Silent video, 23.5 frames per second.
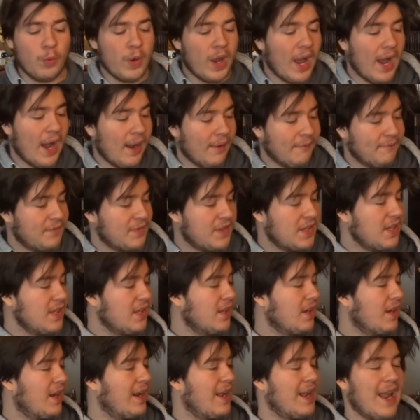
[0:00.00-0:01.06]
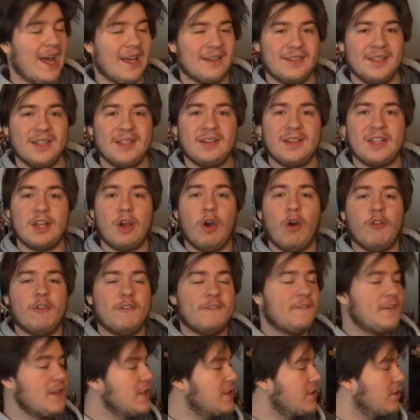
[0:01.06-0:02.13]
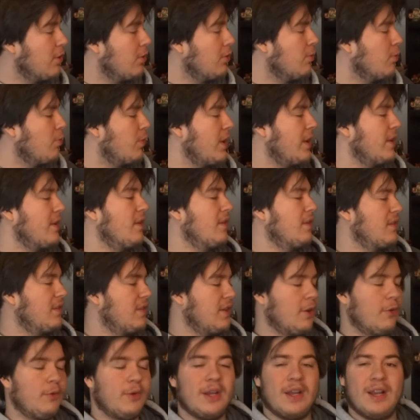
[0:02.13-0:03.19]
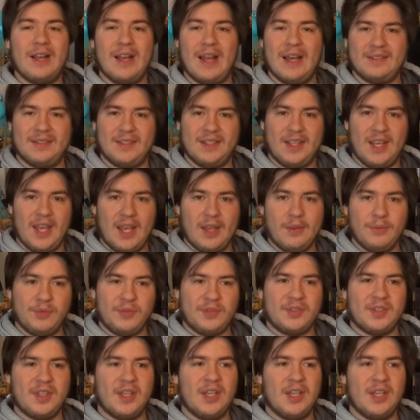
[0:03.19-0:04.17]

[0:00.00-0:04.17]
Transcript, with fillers: We have the classic, the official with thirty classic games,